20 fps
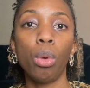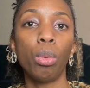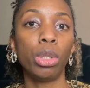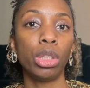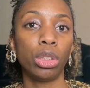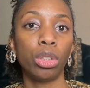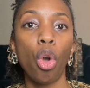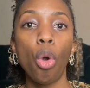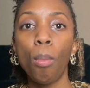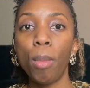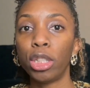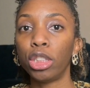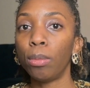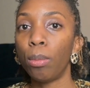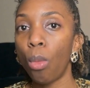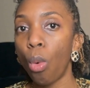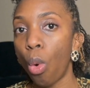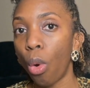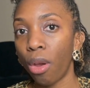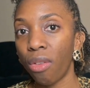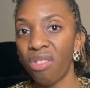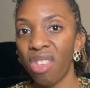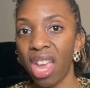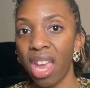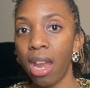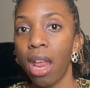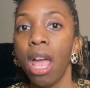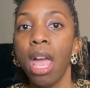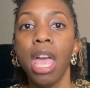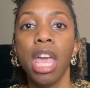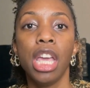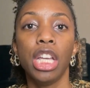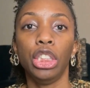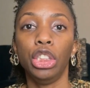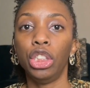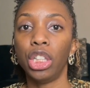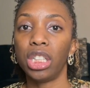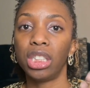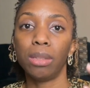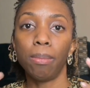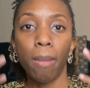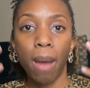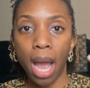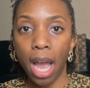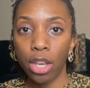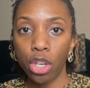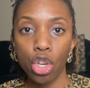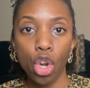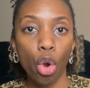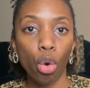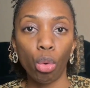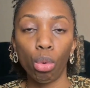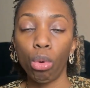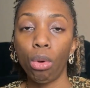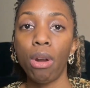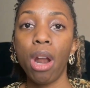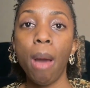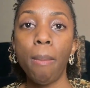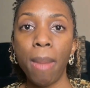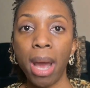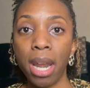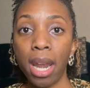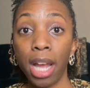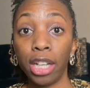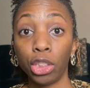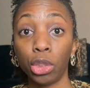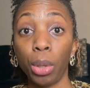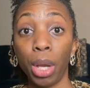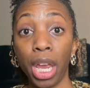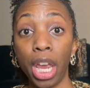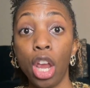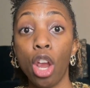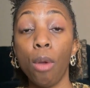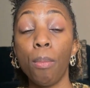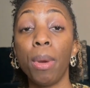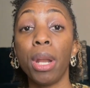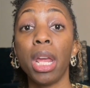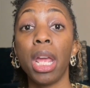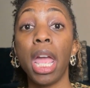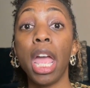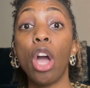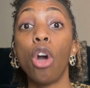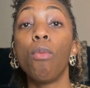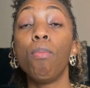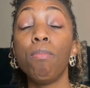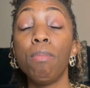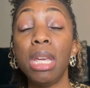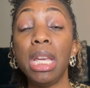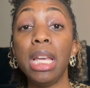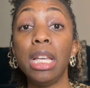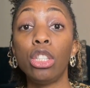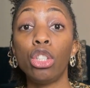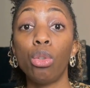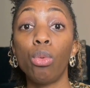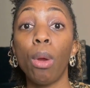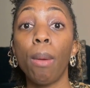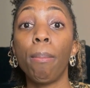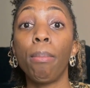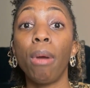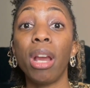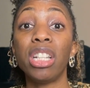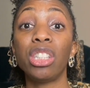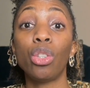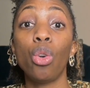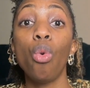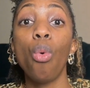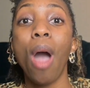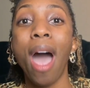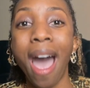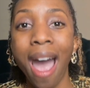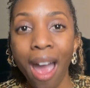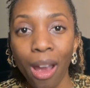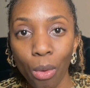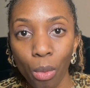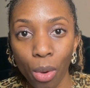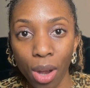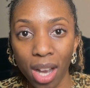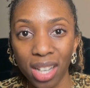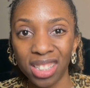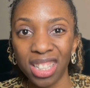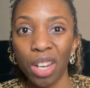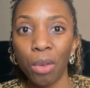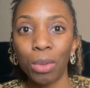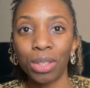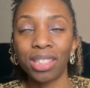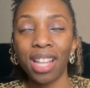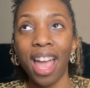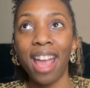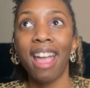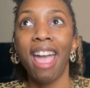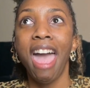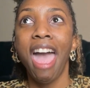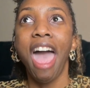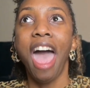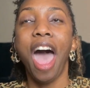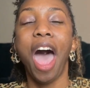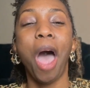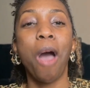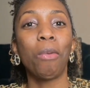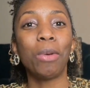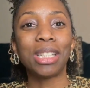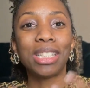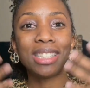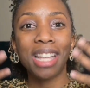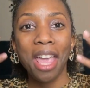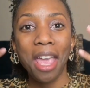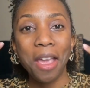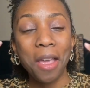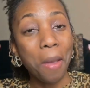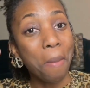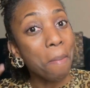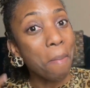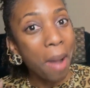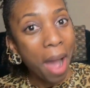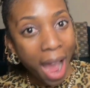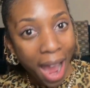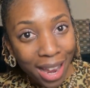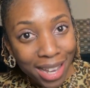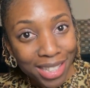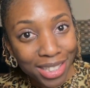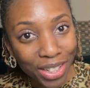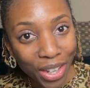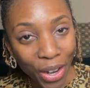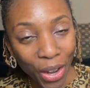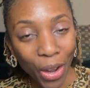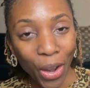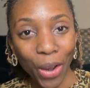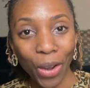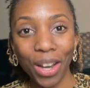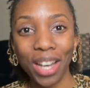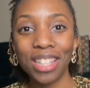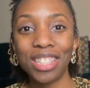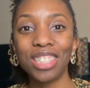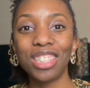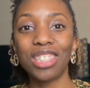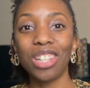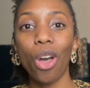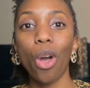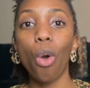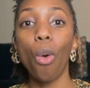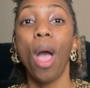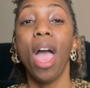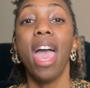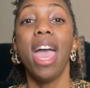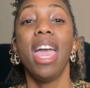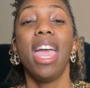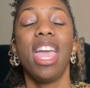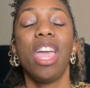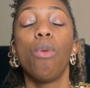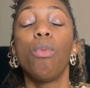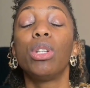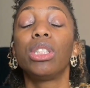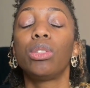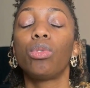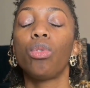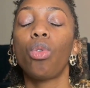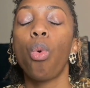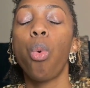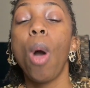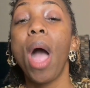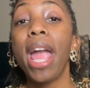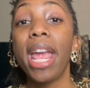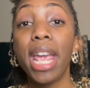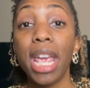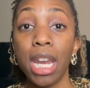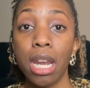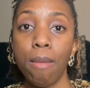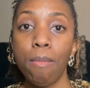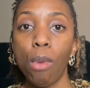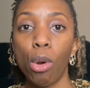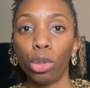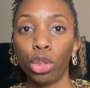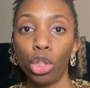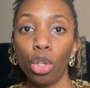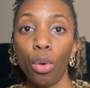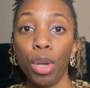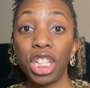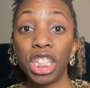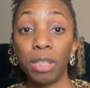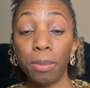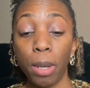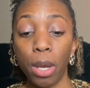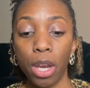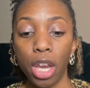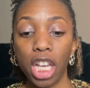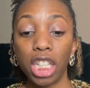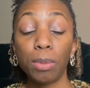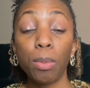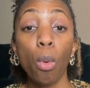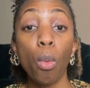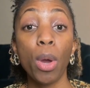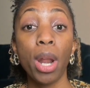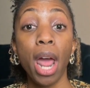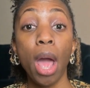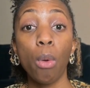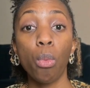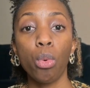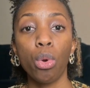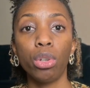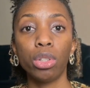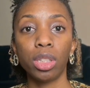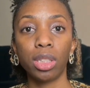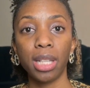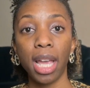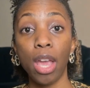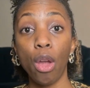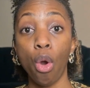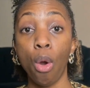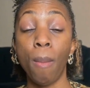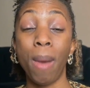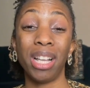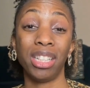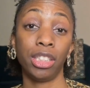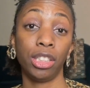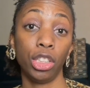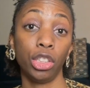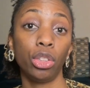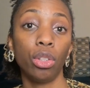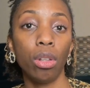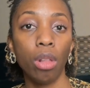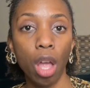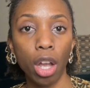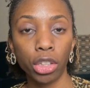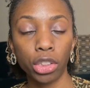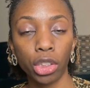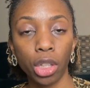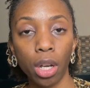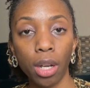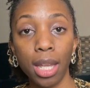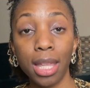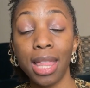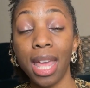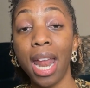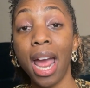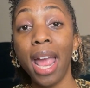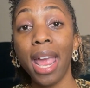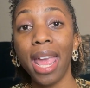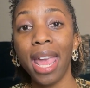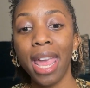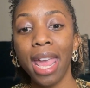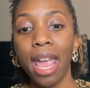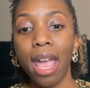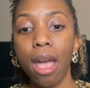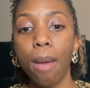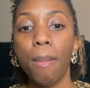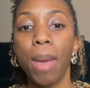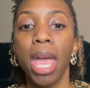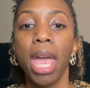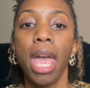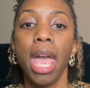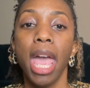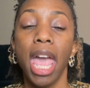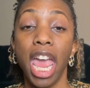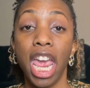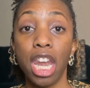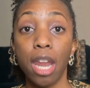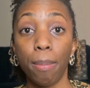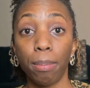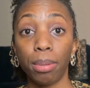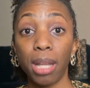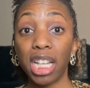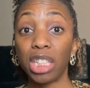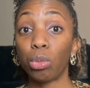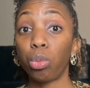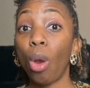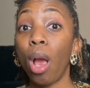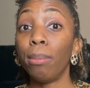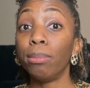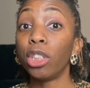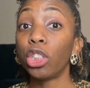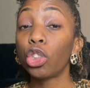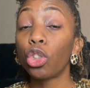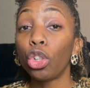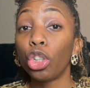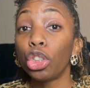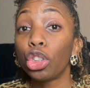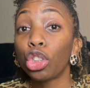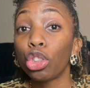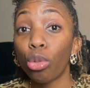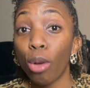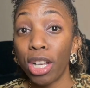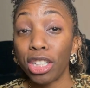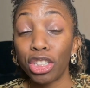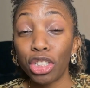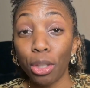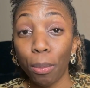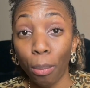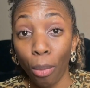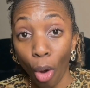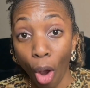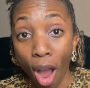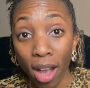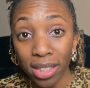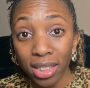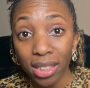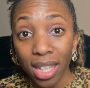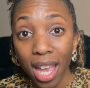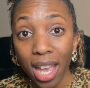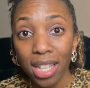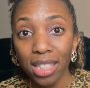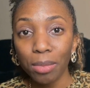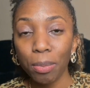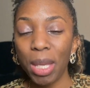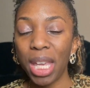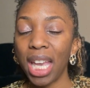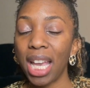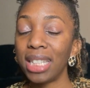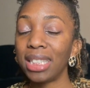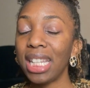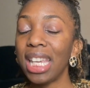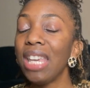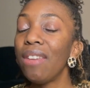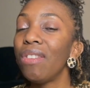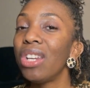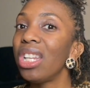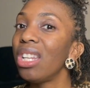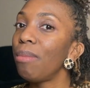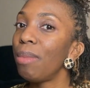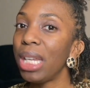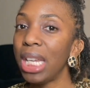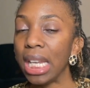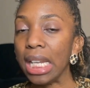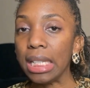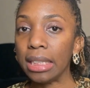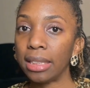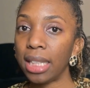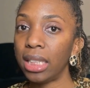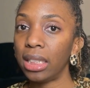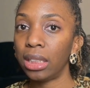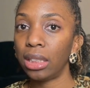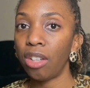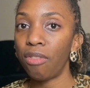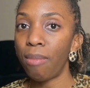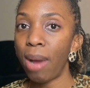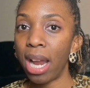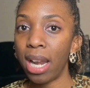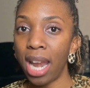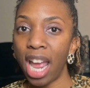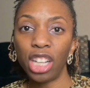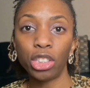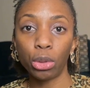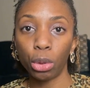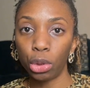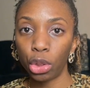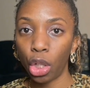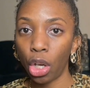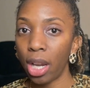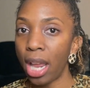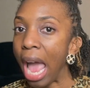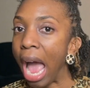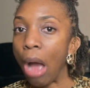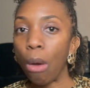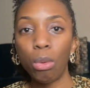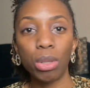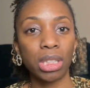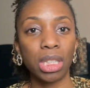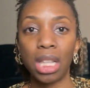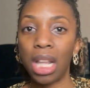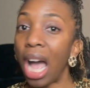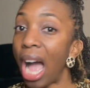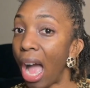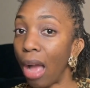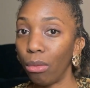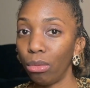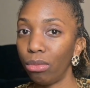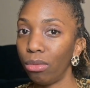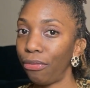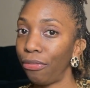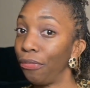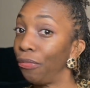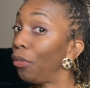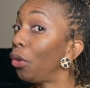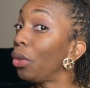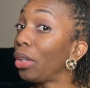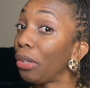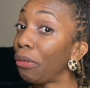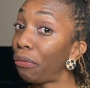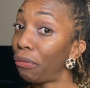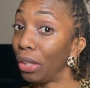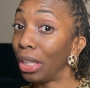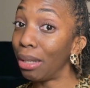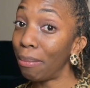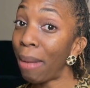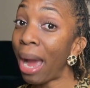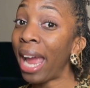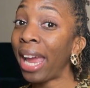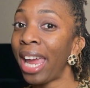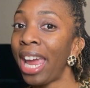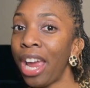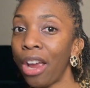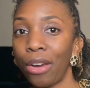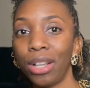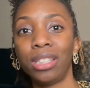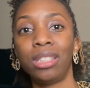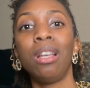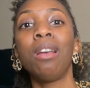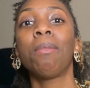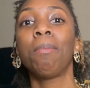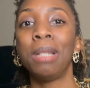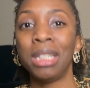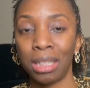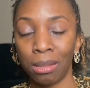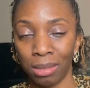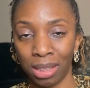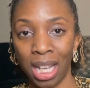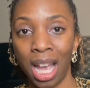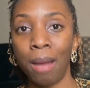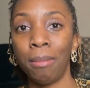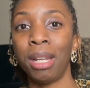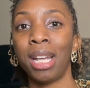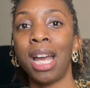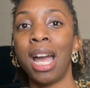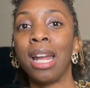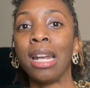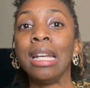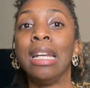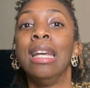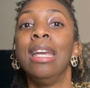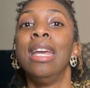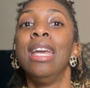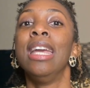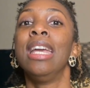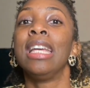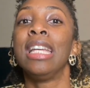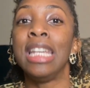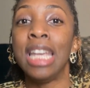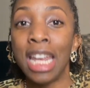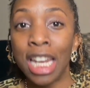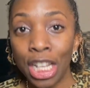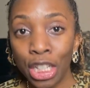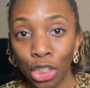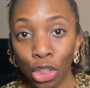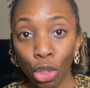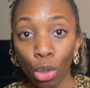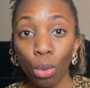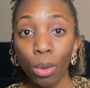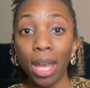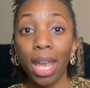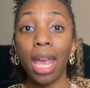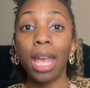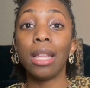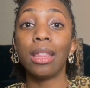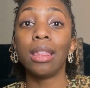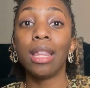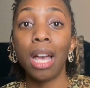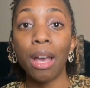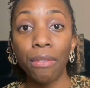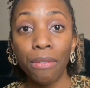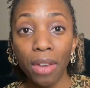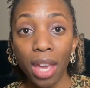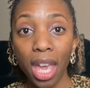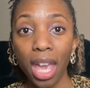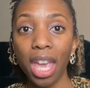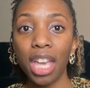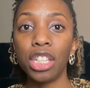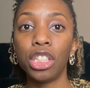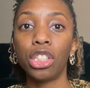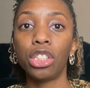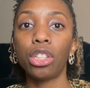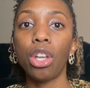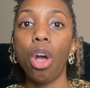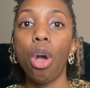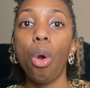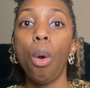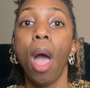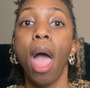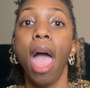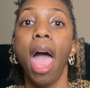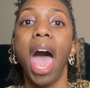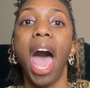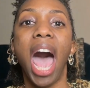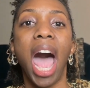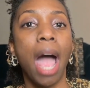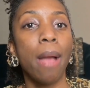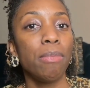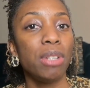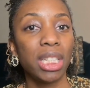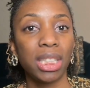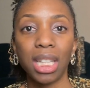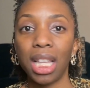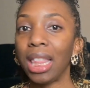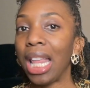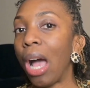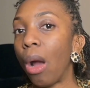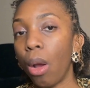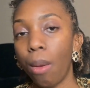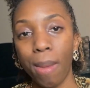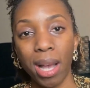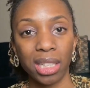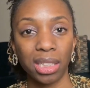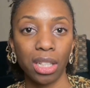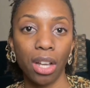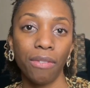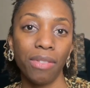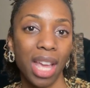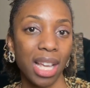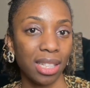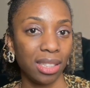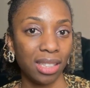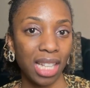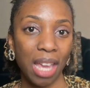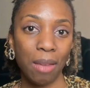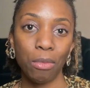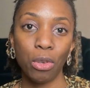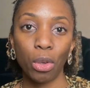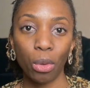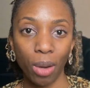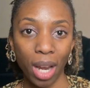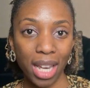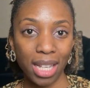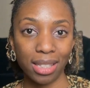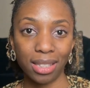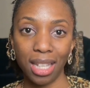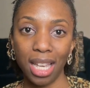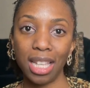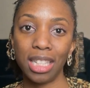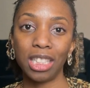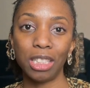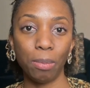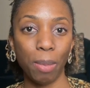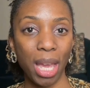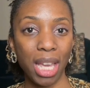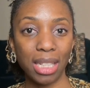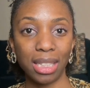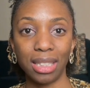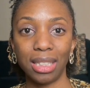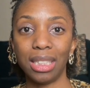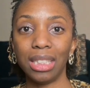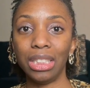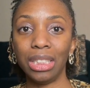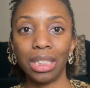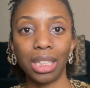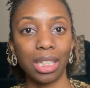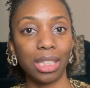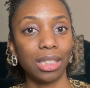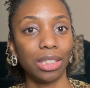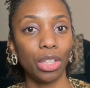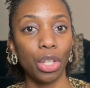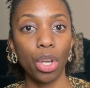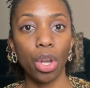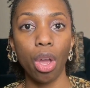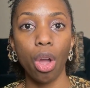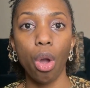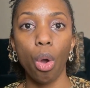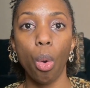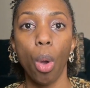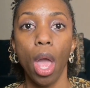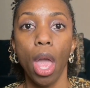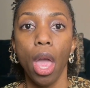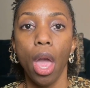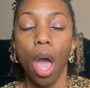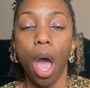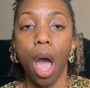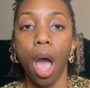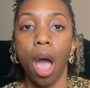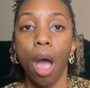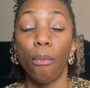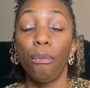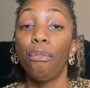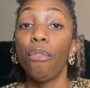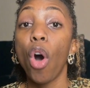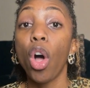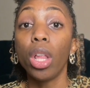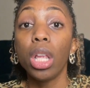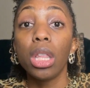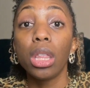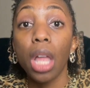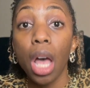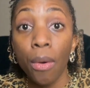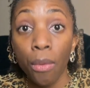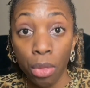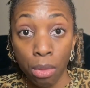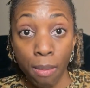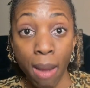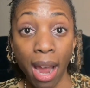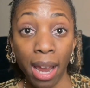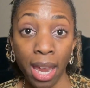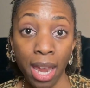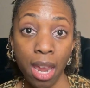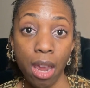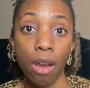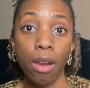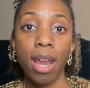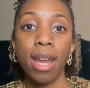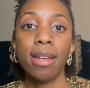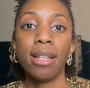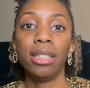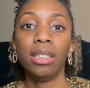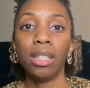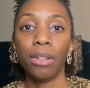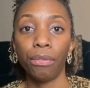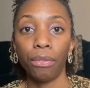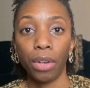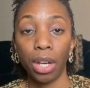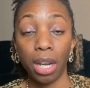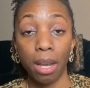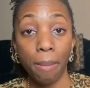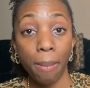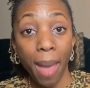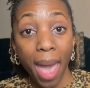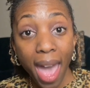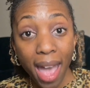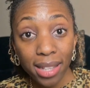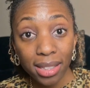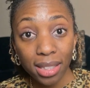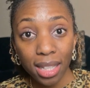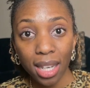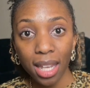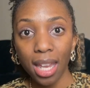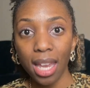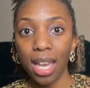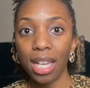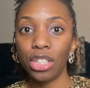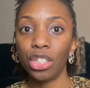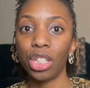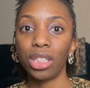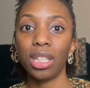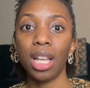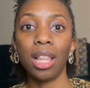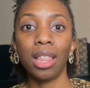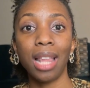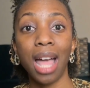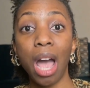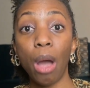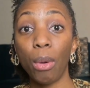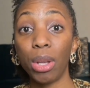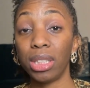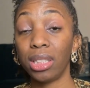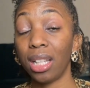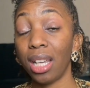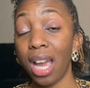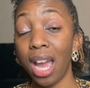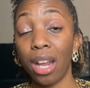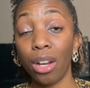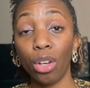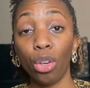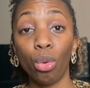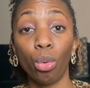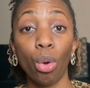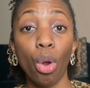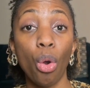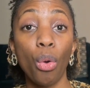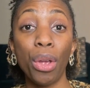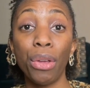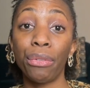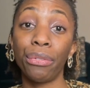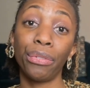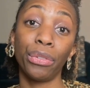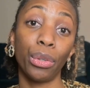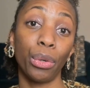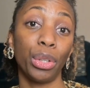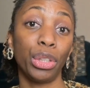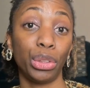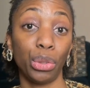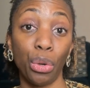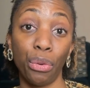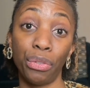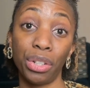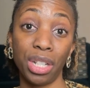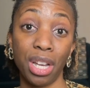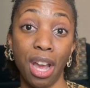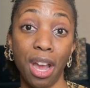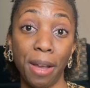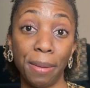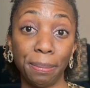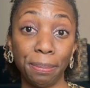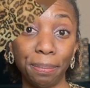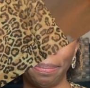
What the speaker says: It was so much more than just my, growing out my natural hair, but it helped me to embrace who I was. And it was like I was saying goodbye to her. And so it was quite an emotional experience. But what I will say on my sister lock journey, that I am in a place where I'm just going to trust the process, because even in the beginning stages of my natural journey, I was not fully feeling my hair. It took me some time to kind of get into it and love it. And so I'm just allowing myself that same grace and space to just, you know, fall in love with my hair in its different capacity and just allow it to kind of grow and flourish over time.